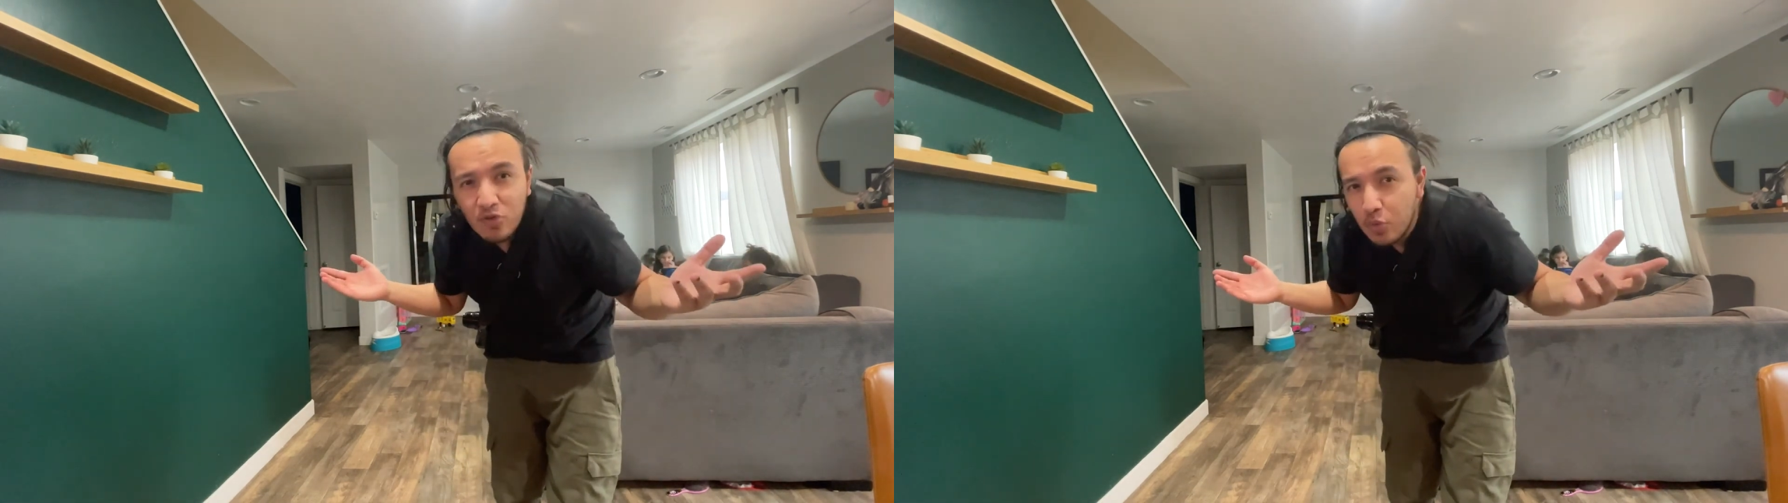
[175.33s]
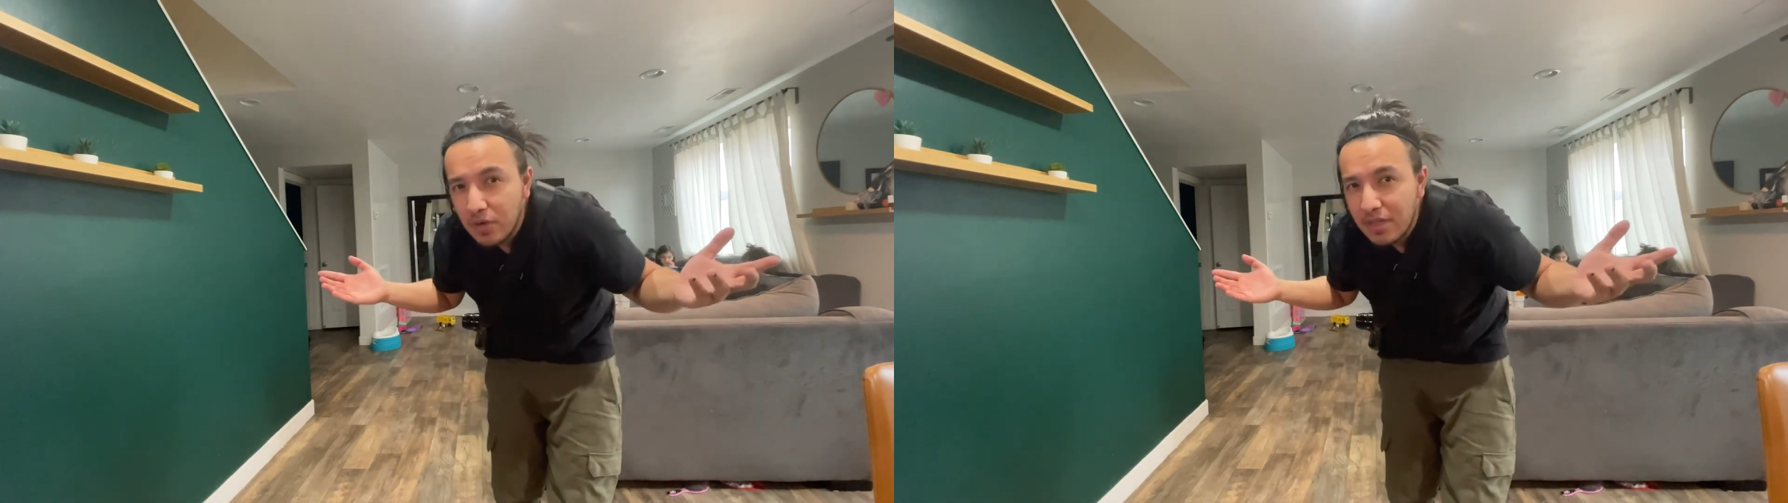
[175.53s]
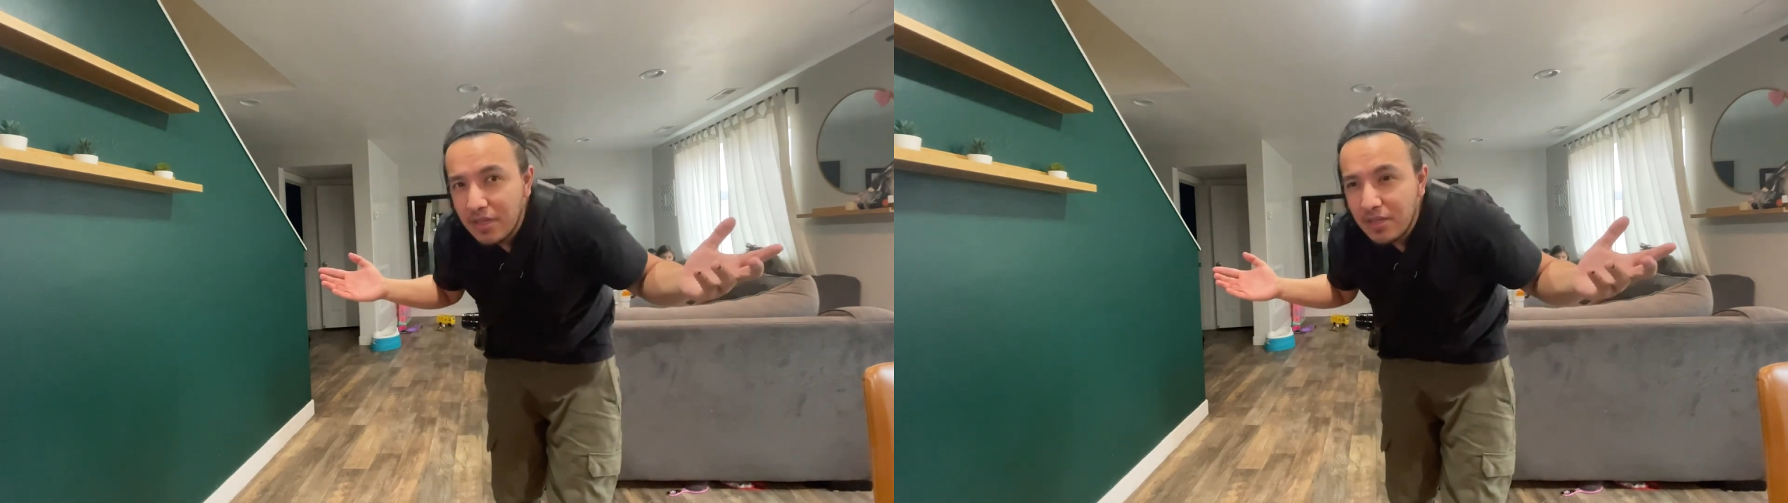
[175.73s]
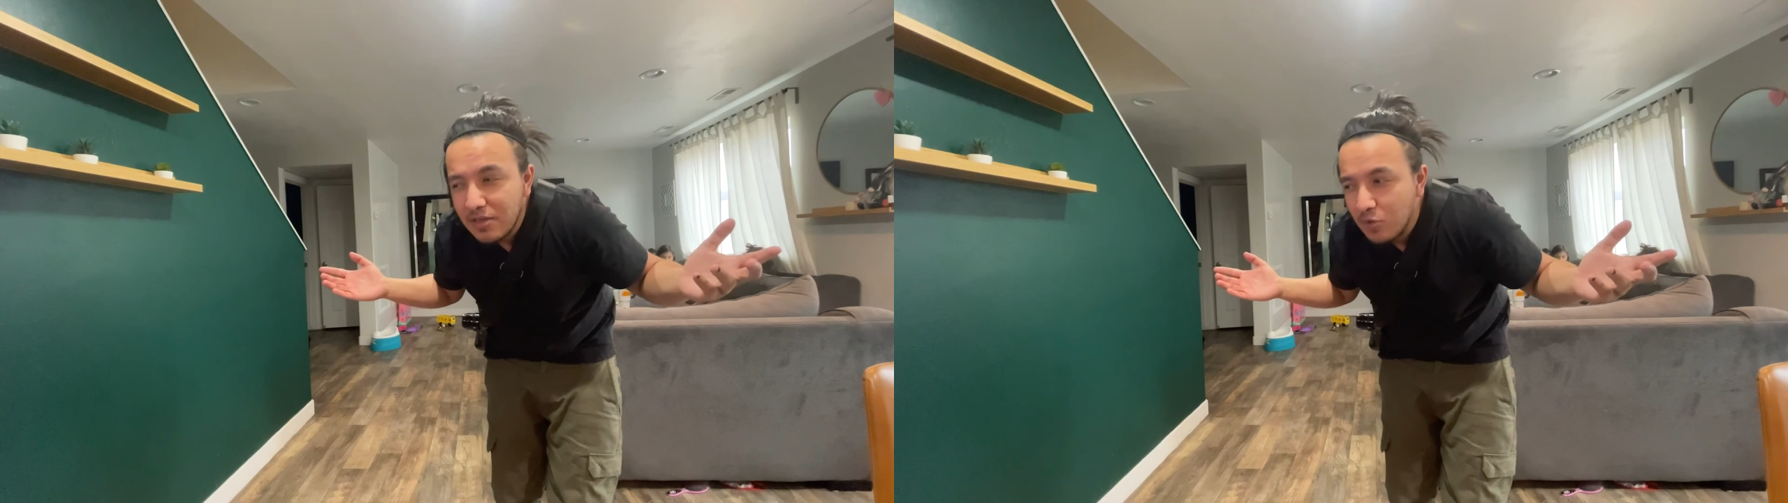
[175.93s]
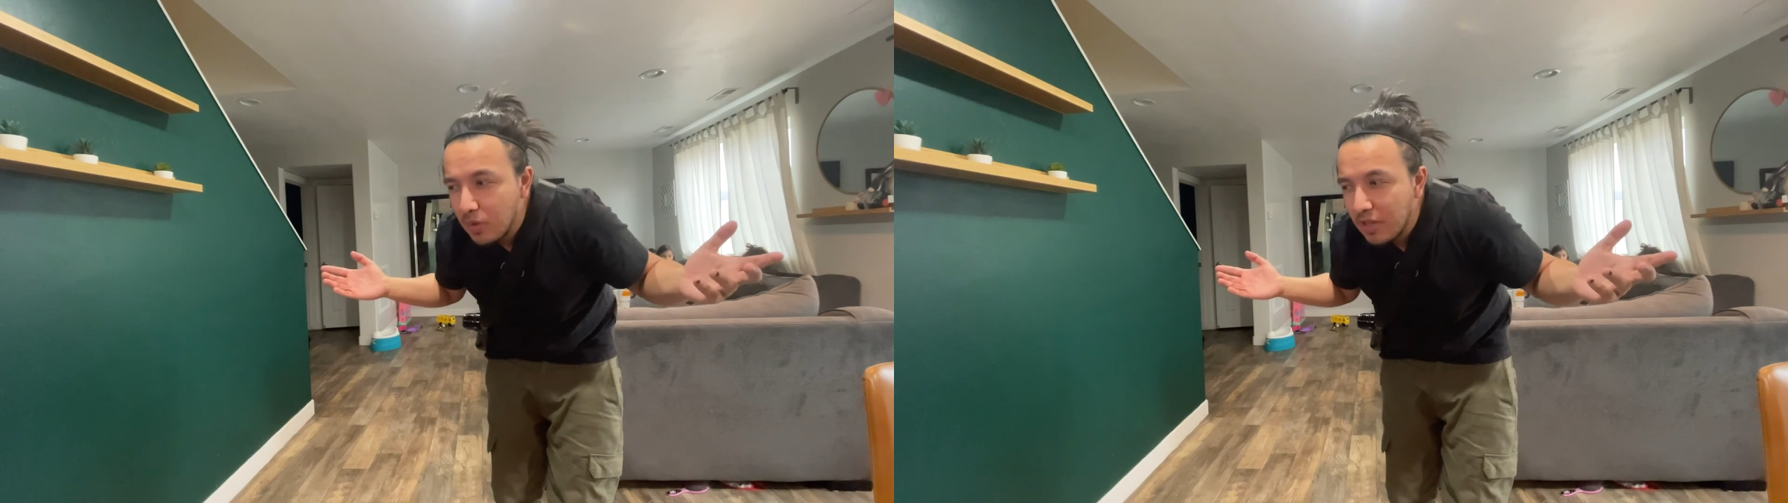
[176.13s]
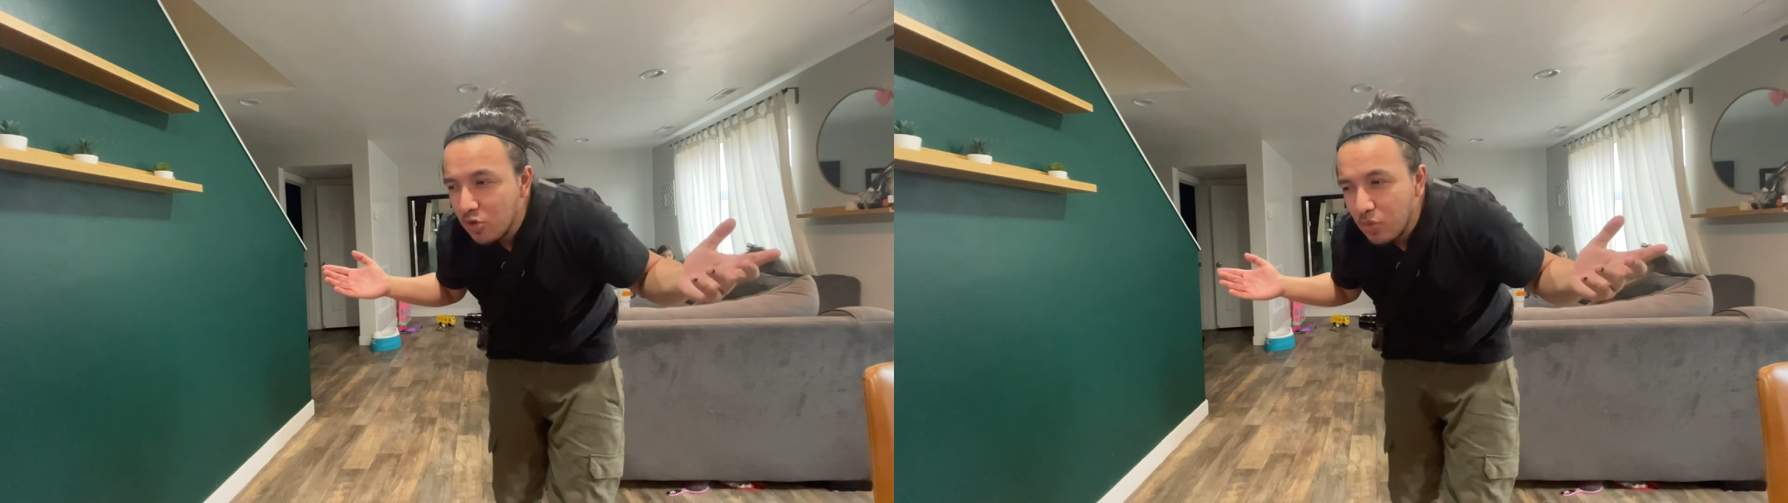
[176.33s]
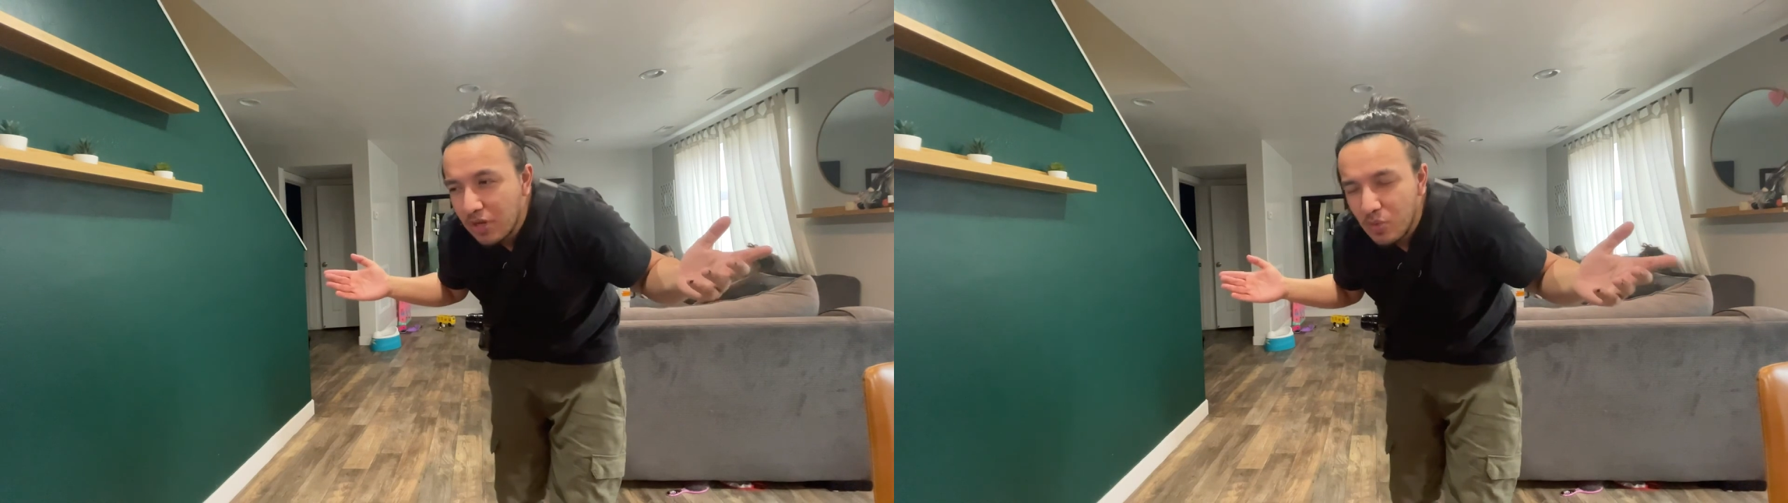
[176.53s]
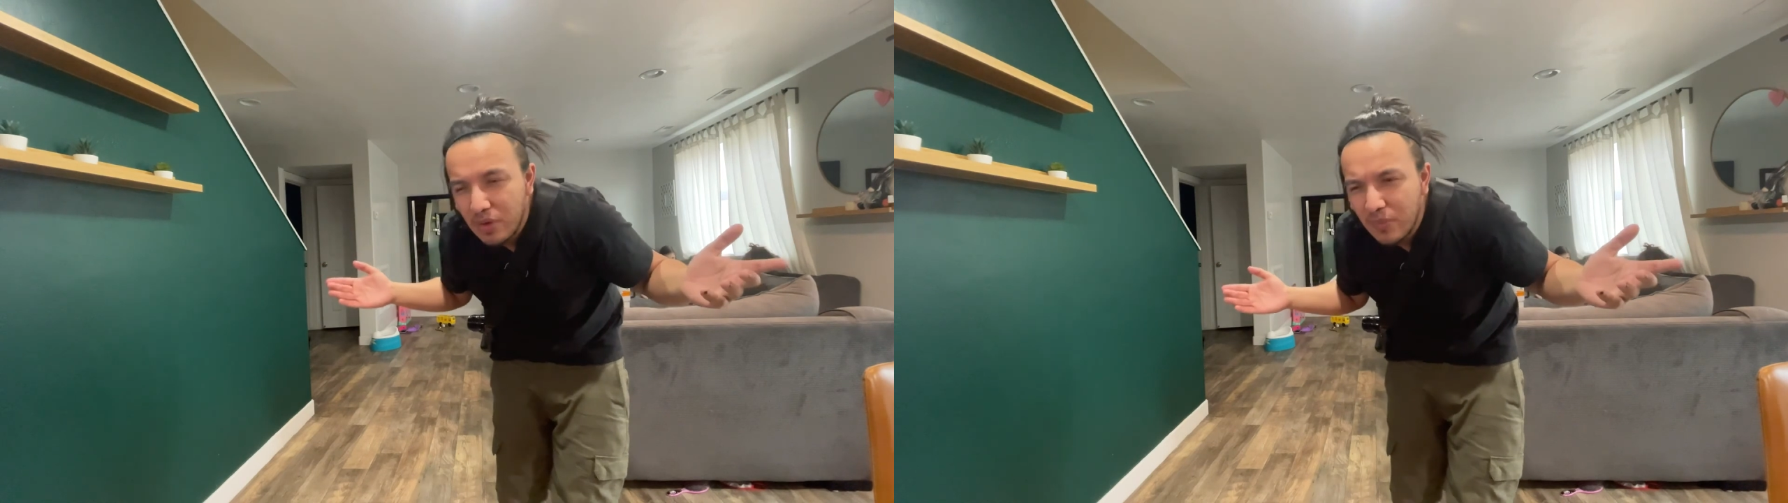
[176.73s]

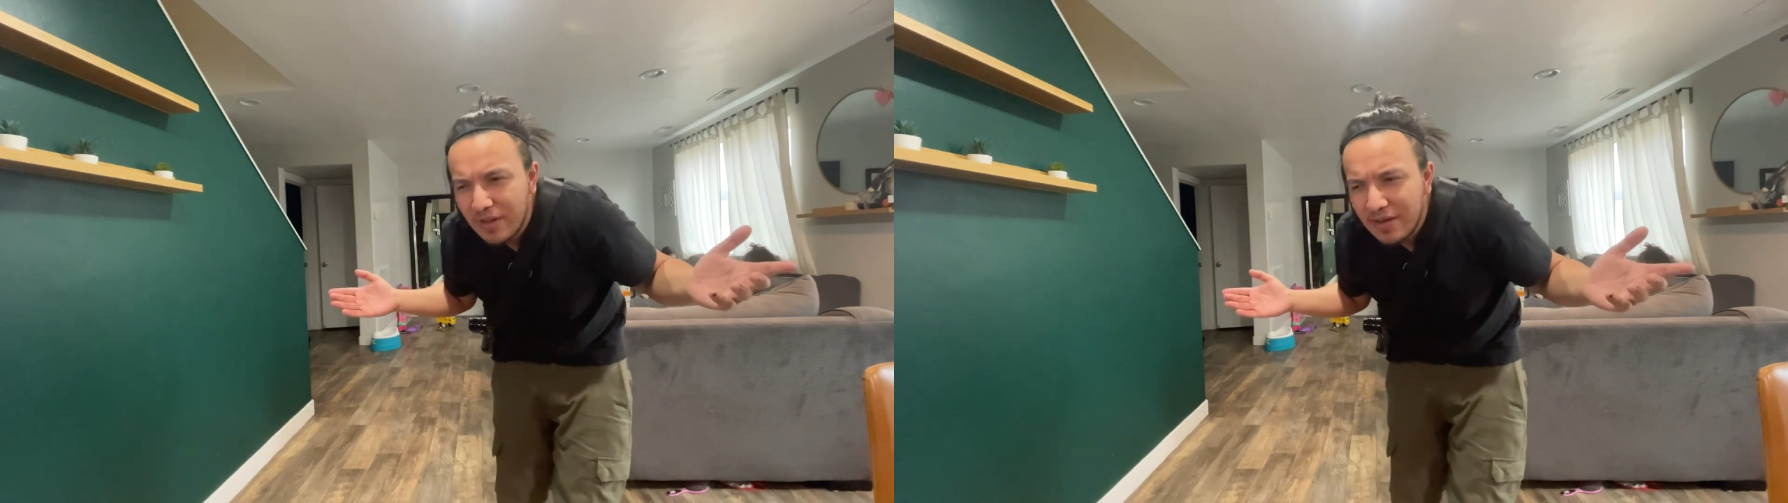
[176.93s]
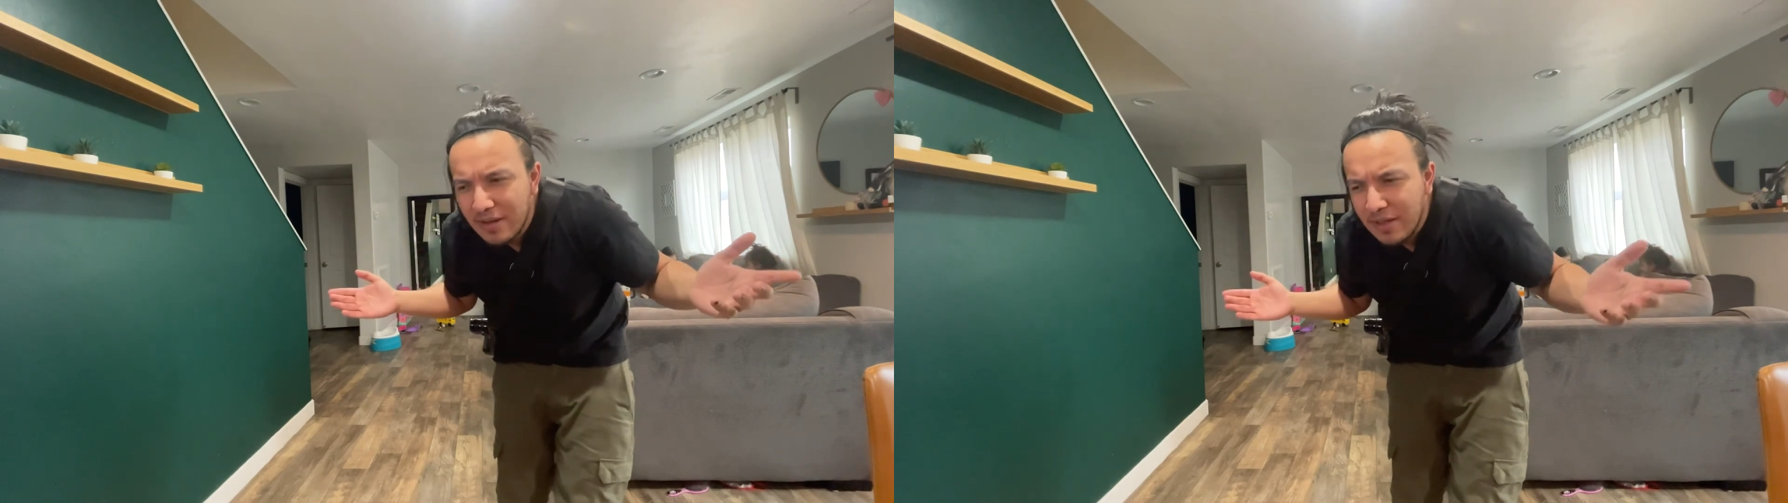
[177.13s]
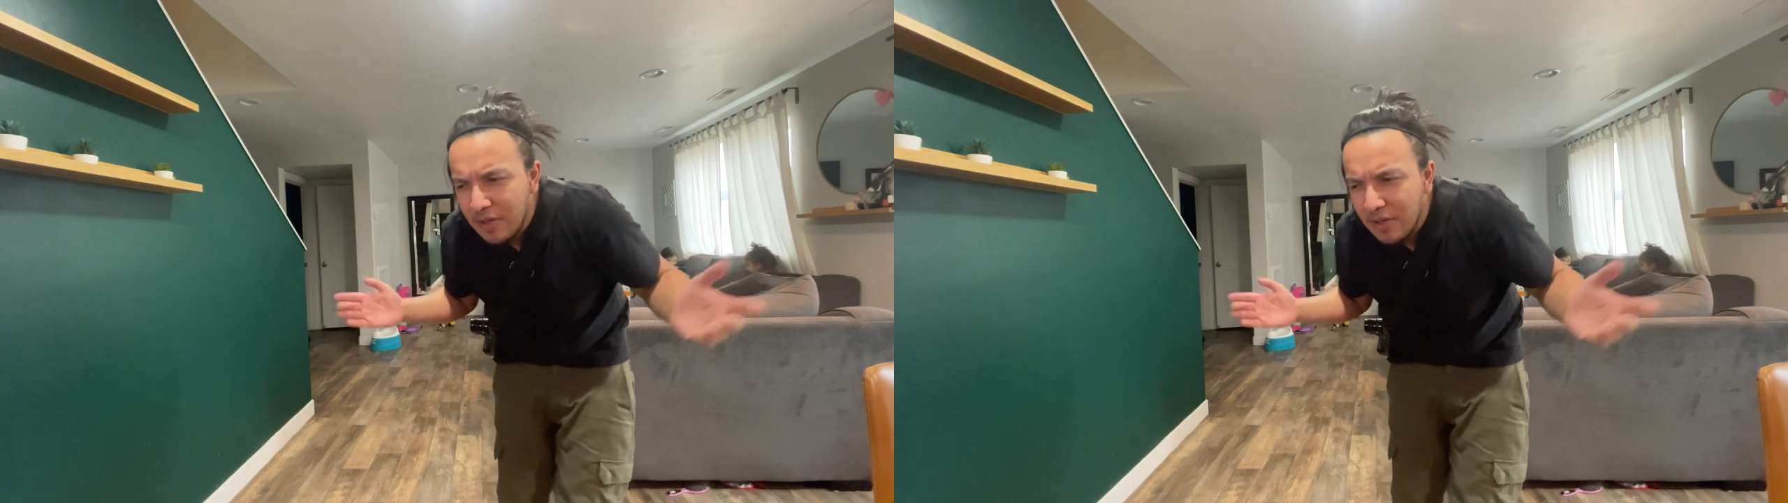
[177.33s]
2020-2021,